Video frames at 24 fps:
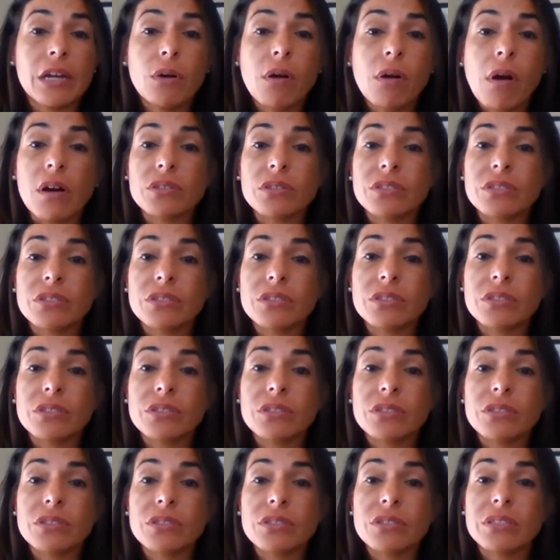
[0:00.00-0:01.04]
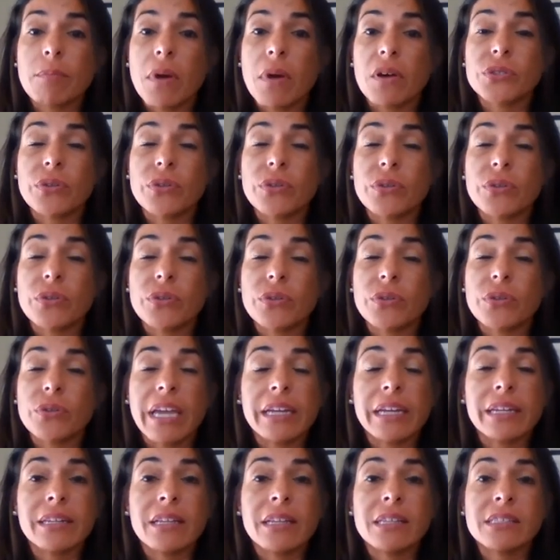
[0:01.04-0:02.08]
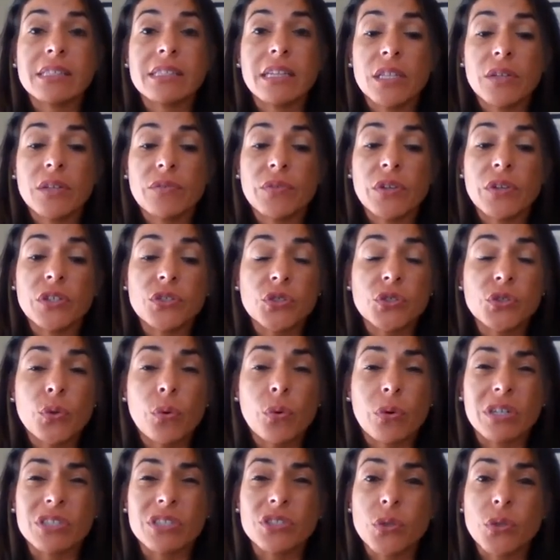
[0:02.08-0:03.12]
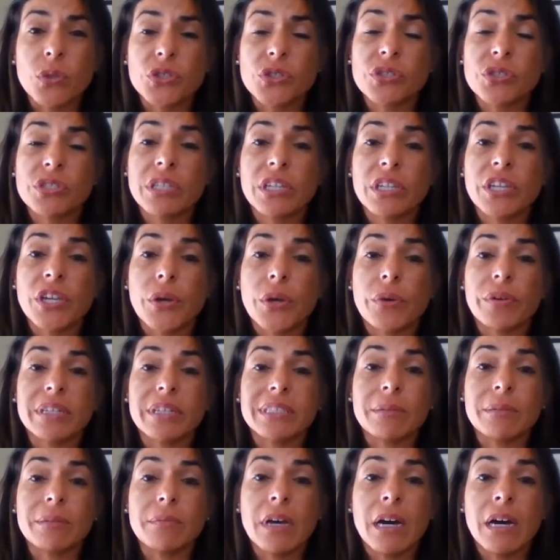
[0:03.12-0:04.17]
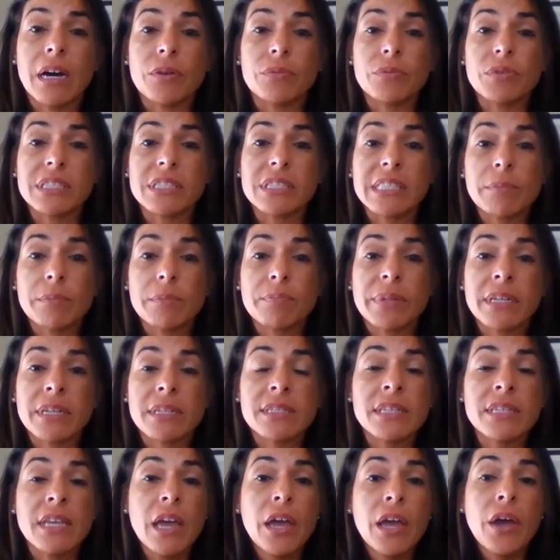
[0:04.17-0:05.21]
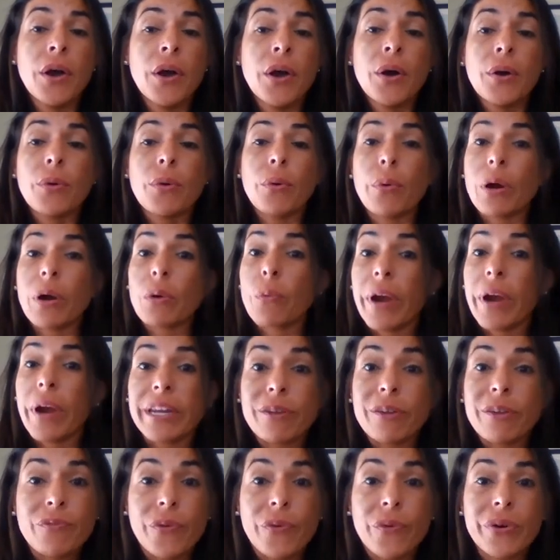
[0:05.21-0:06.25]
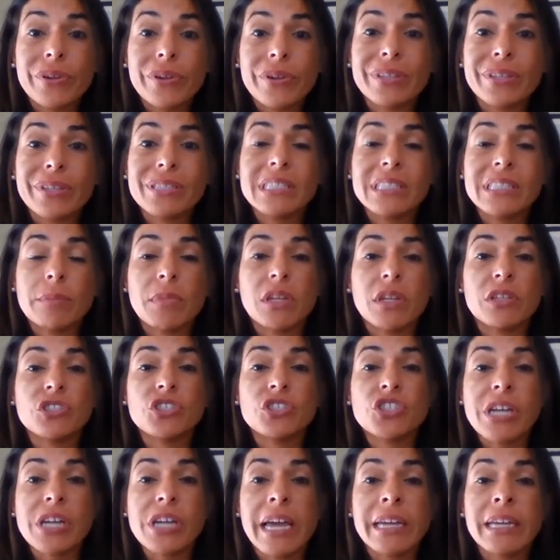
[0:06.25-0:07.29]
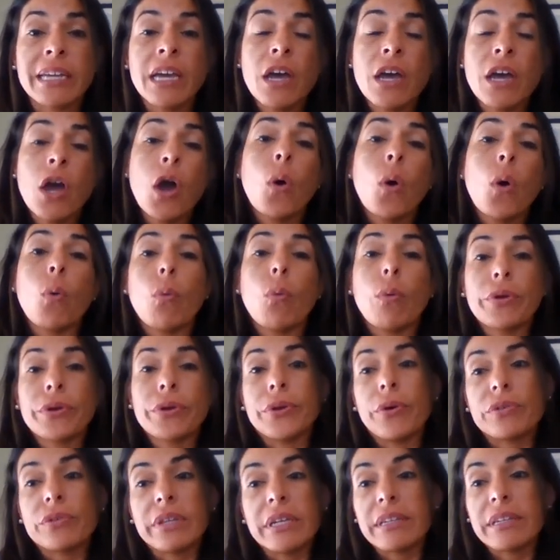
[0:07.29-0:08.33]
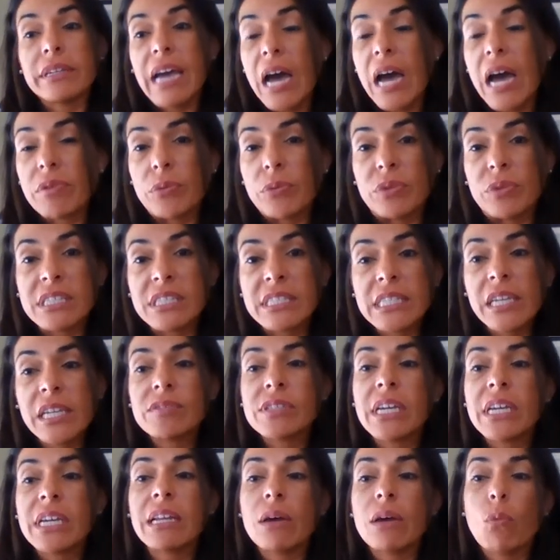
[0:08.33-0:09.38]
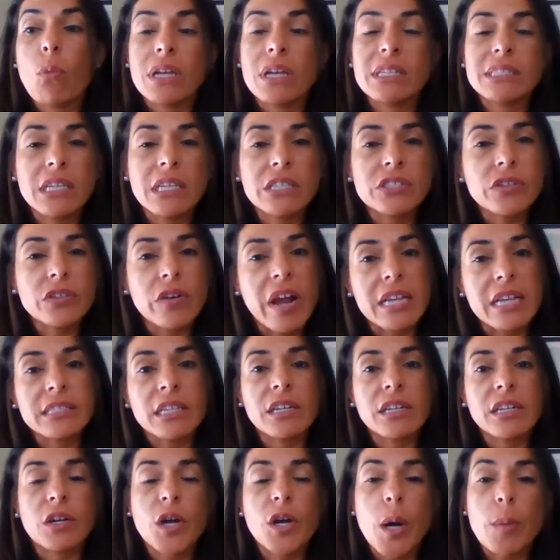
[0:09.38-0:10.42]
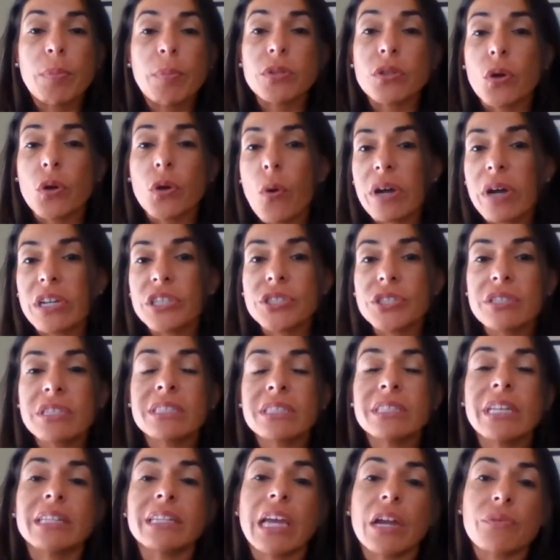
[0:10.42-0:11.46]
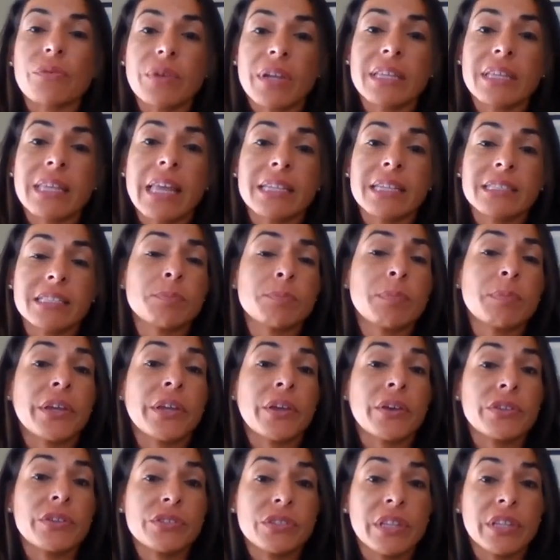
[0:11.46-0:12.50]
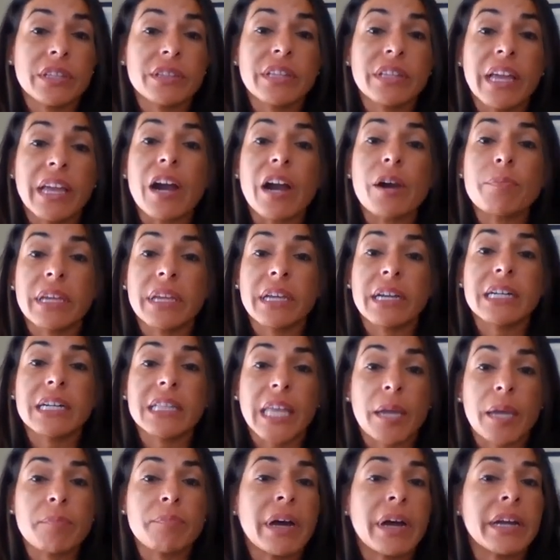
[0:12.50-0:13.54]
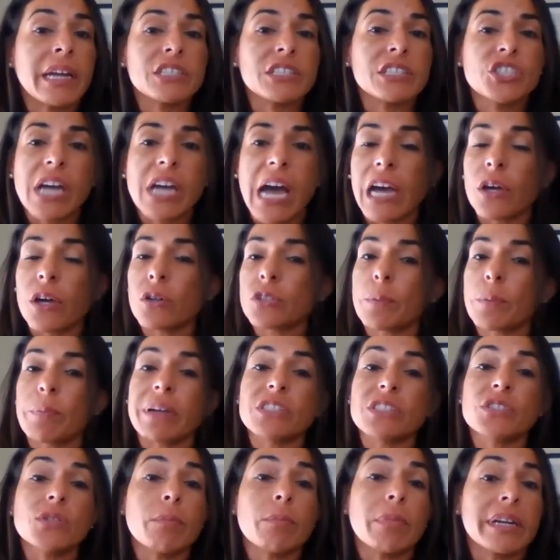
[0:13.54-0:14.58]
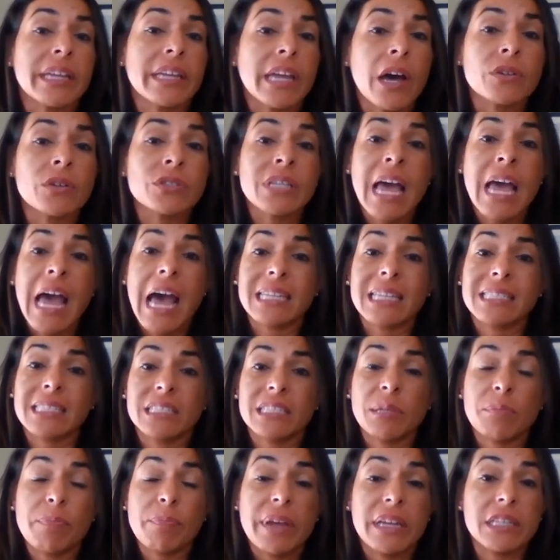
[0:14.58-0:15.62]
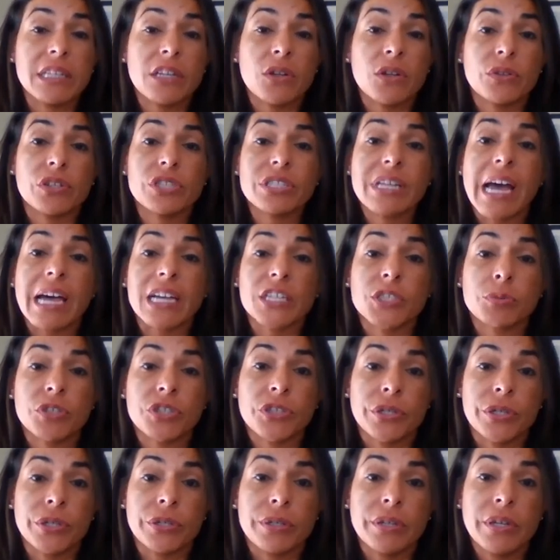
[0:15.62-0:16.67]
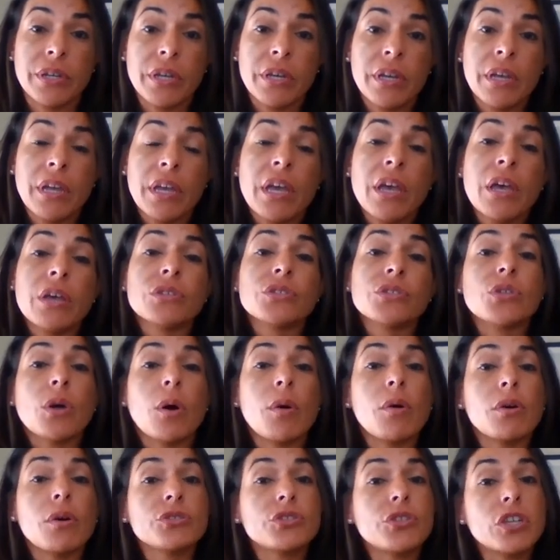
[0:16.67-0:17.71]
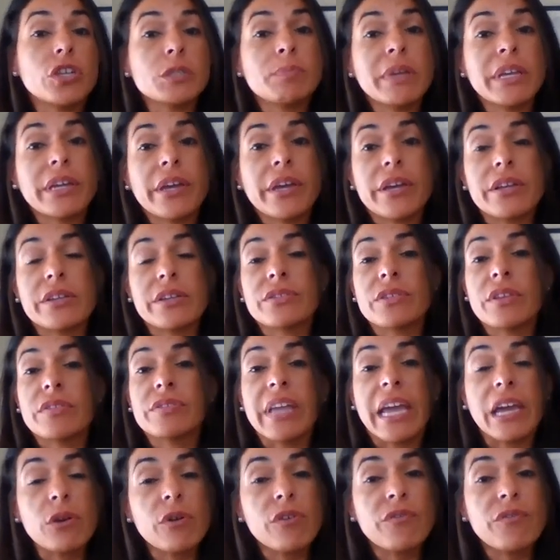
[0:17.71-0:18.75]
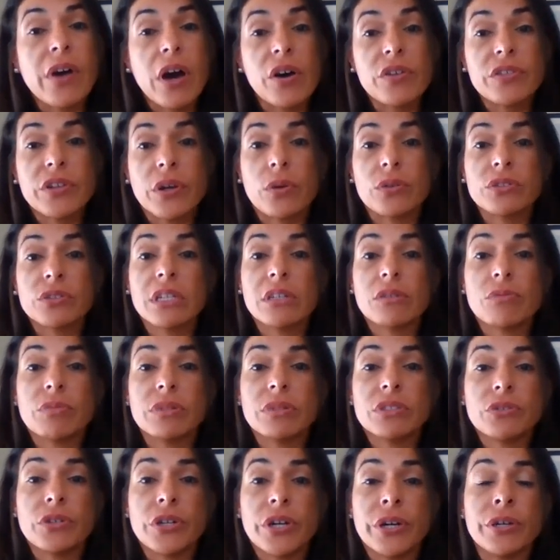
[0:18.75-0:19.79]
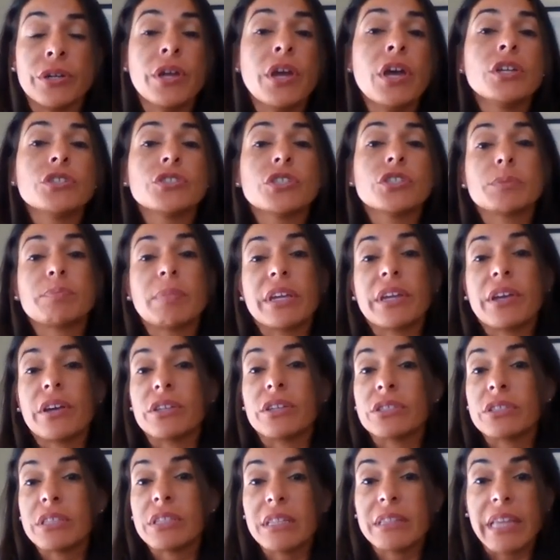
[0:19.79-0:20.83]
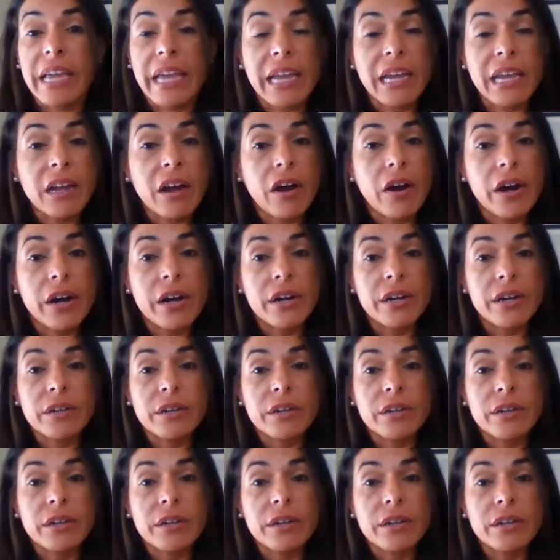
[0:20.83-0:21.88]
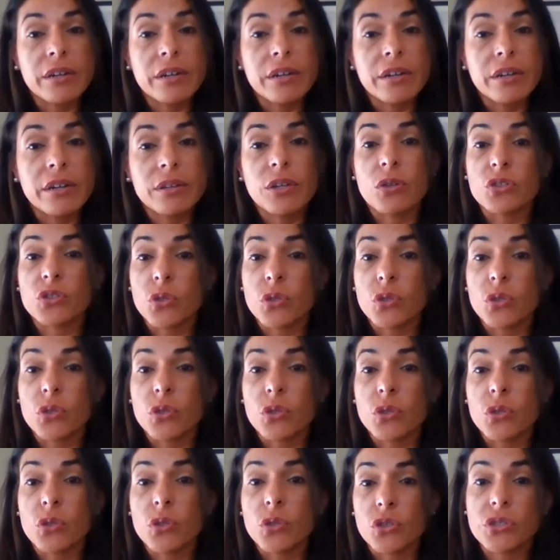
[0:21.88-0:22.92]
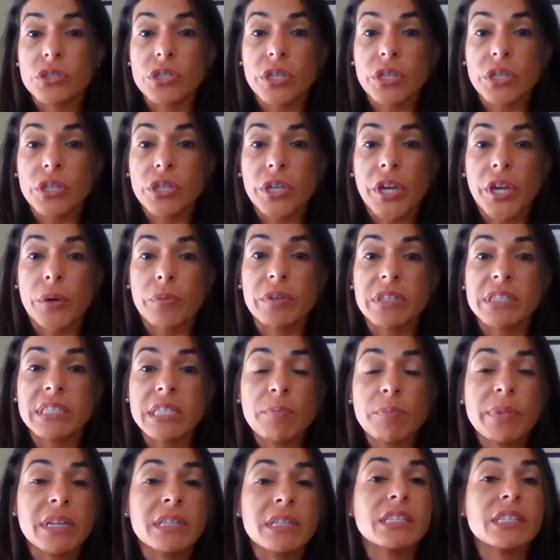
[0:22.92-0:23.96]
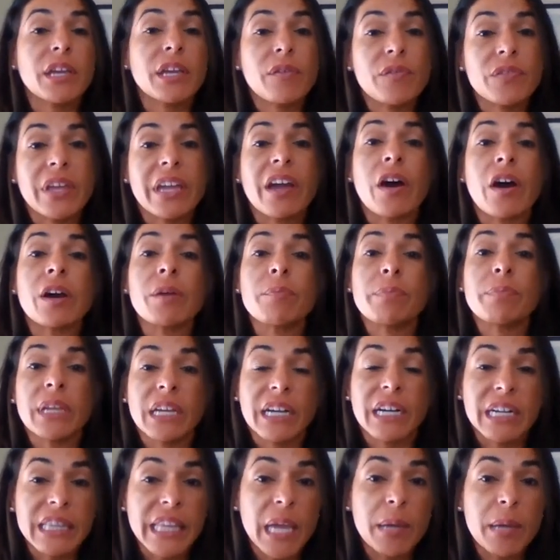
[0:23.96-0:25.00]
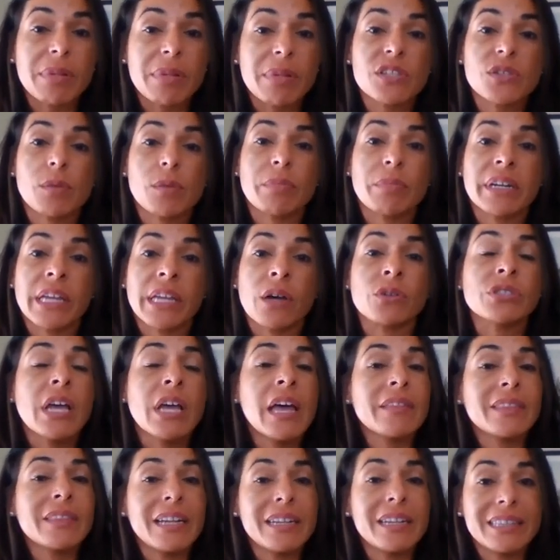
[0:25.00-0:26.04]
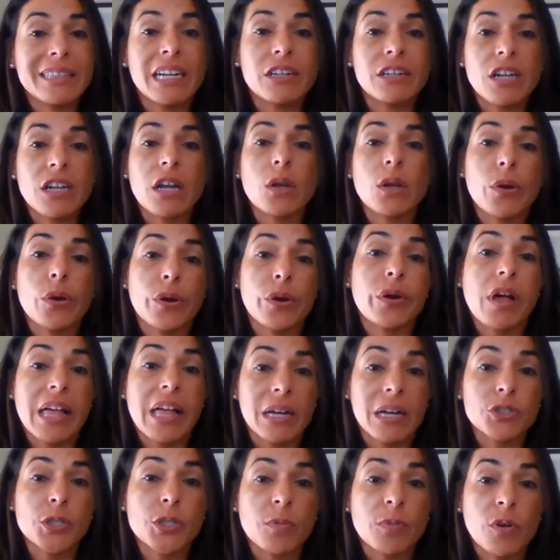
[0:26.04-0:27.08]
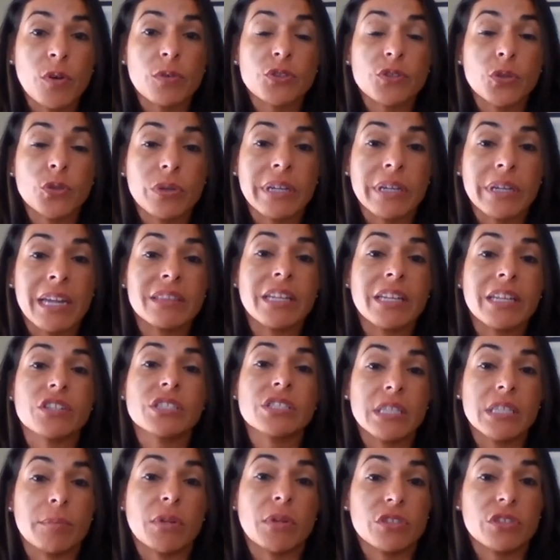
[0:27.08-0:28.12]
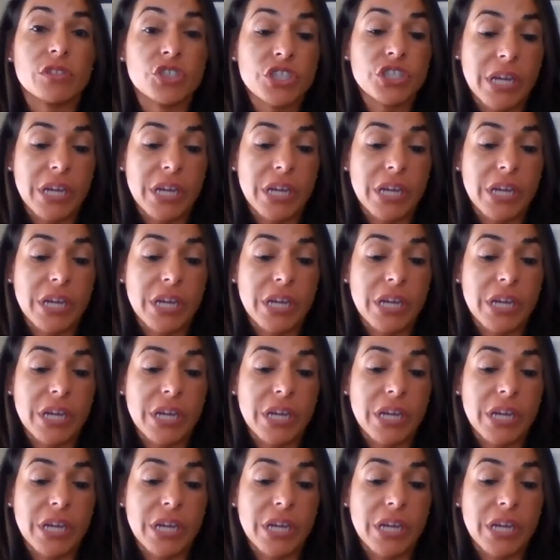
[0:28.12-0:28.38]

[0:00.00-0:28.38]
of calls that I'm also getting is individuals who are Social Security recipients who are waiting for the stimulus check. They haven't received it. Once I start asking a couple of questions, then I realize it's because they are being claimed by a child or by somebody else as a dependent on their tax return. So just because they don't file their own return, just because they are, Social Security recipients, if they are being claimed by somebody else, that they're no longer eligible to get their stimulus check.